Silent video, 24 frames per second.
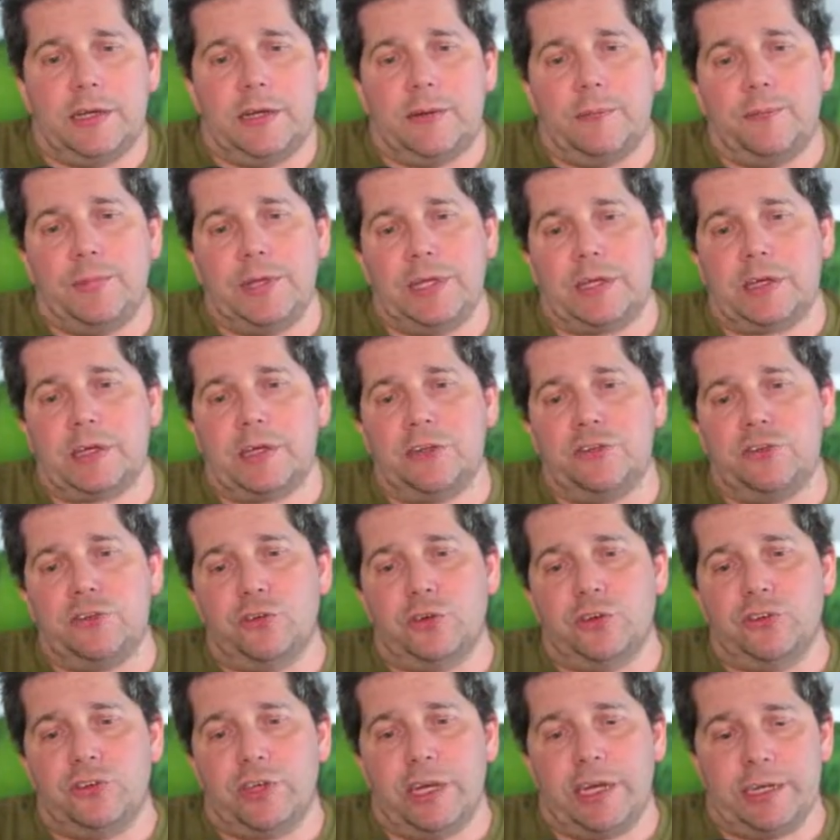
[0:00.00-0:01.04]
because you're
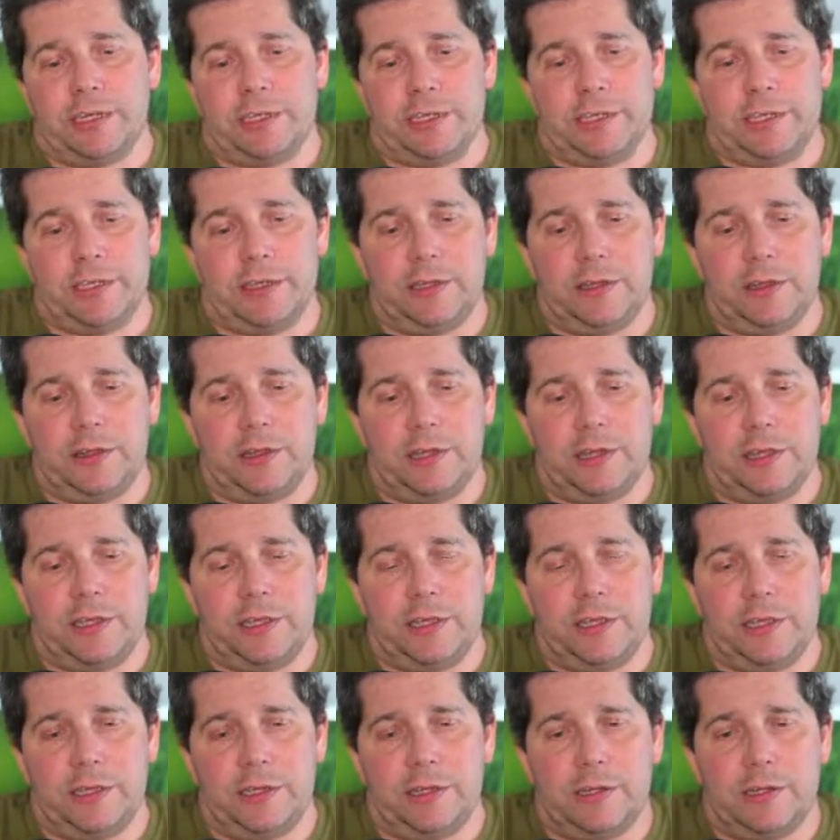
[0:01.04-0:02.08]
attacking
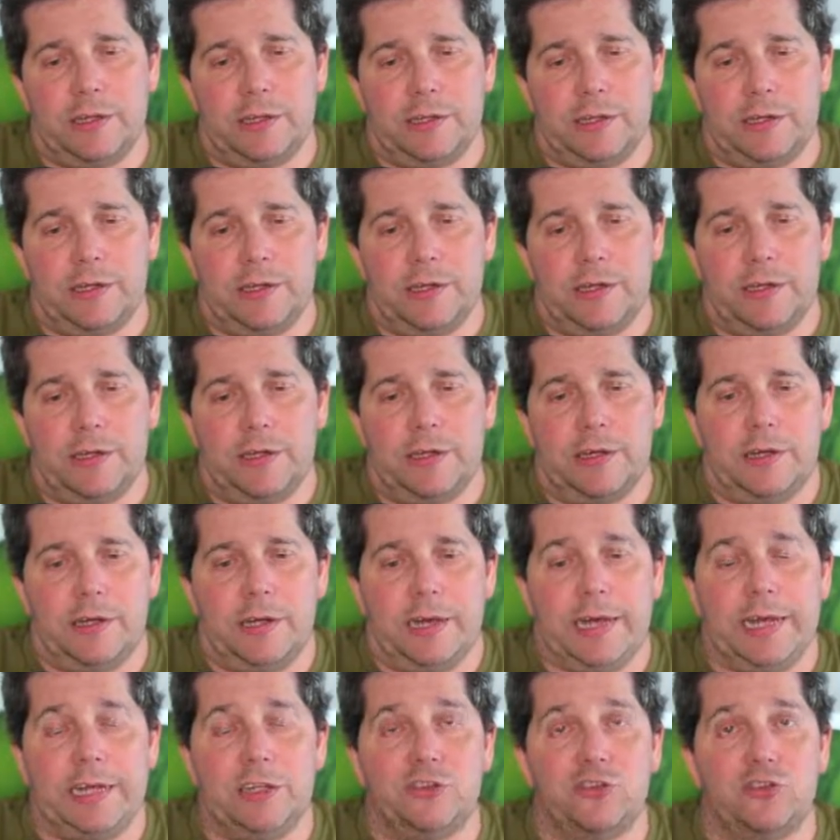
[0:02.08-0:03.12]
the
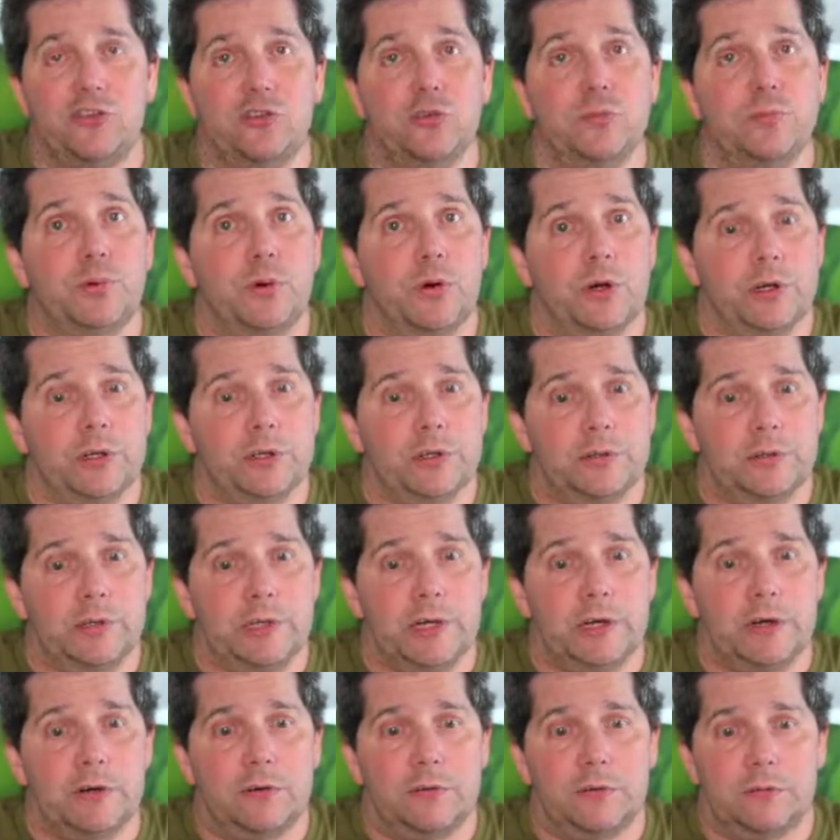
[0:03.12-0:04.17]
h2 pawn
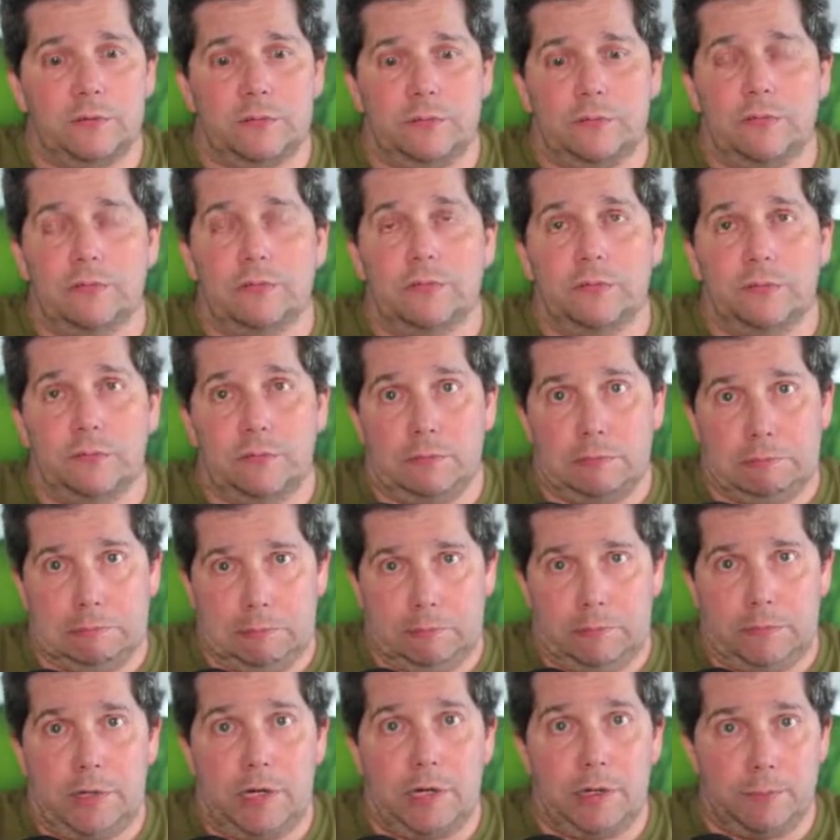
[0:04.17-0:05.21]
now
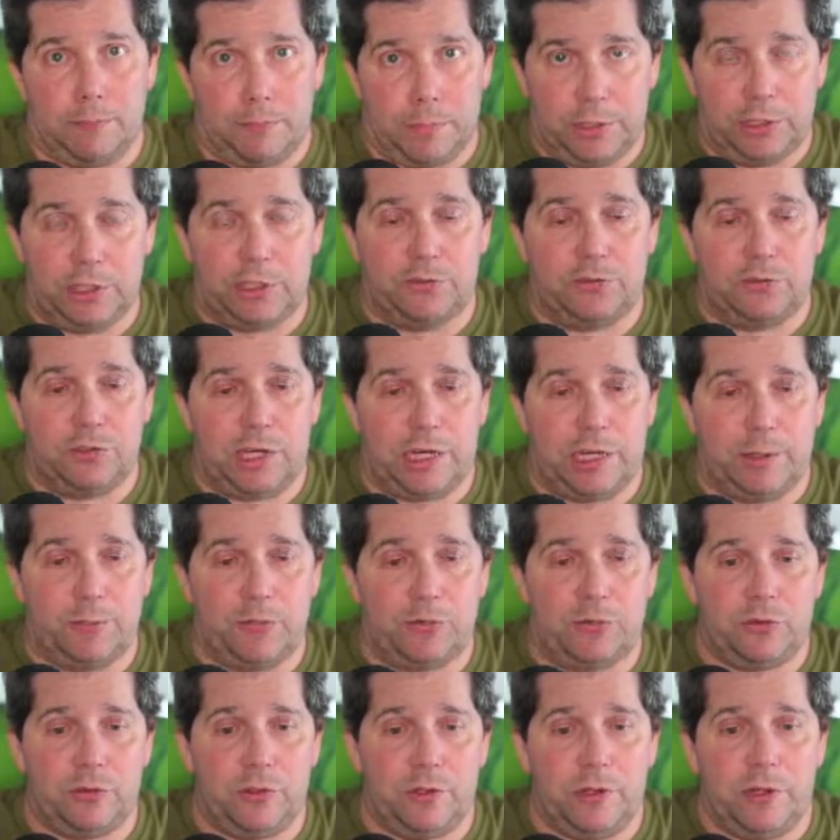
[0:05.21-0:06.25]
a bunch of
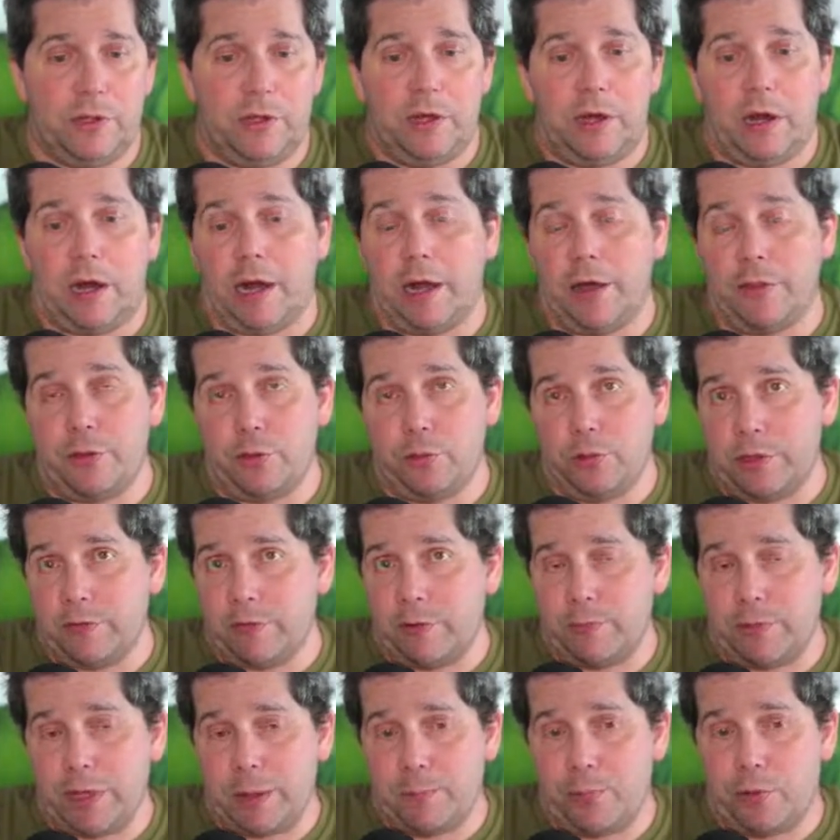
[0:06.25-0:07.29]
times, either you give
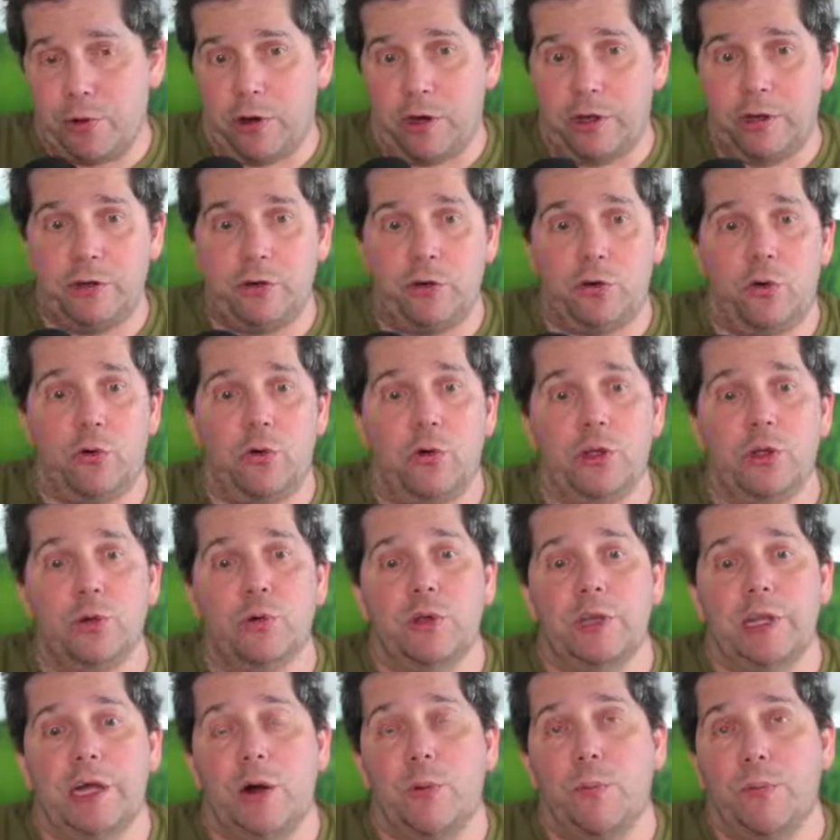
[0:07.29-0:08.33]
up that pawn or you
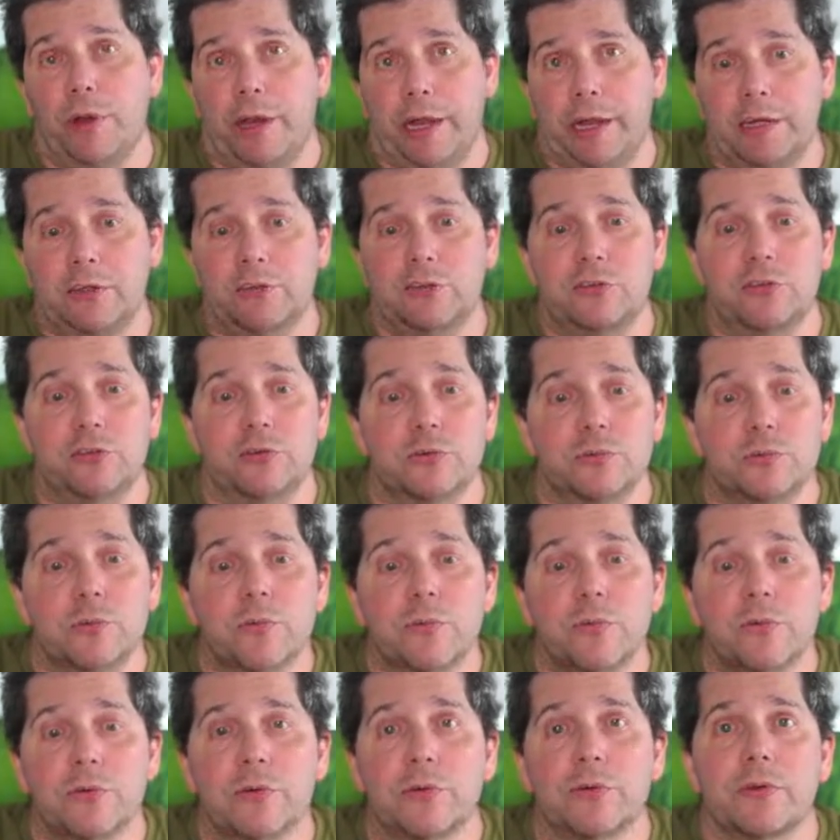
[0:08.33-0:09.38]
allow Black to
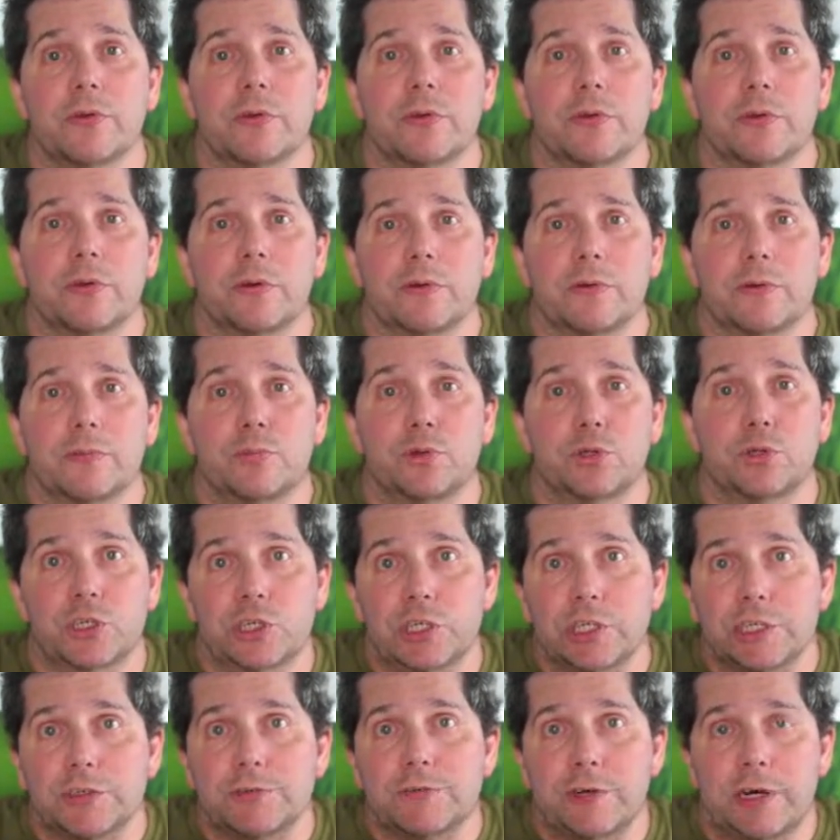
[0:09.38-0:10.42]
push
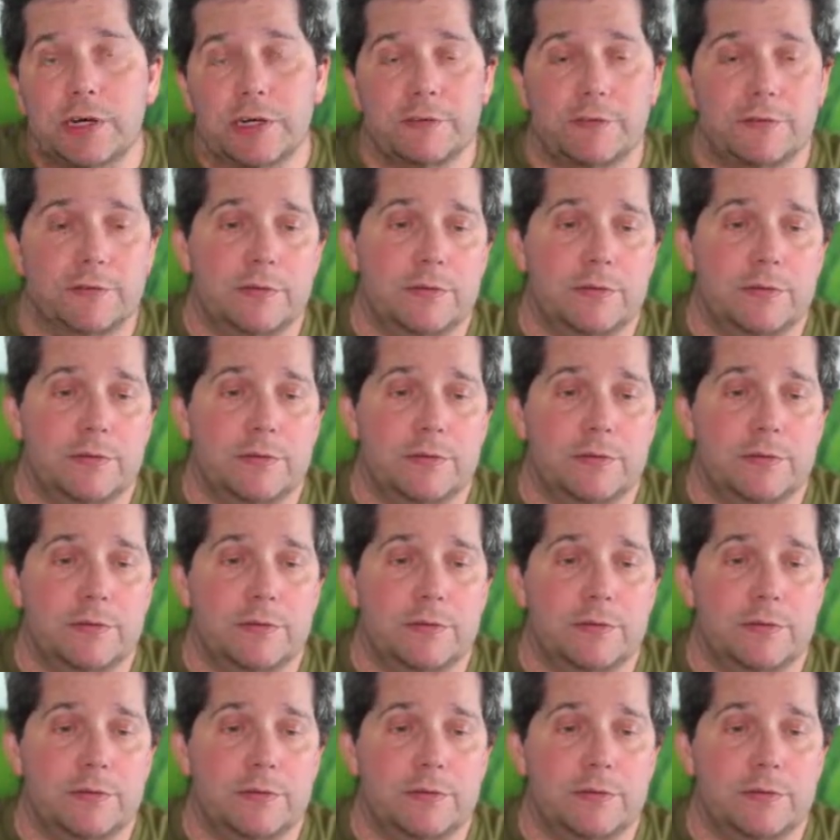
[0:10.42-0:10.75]
e5.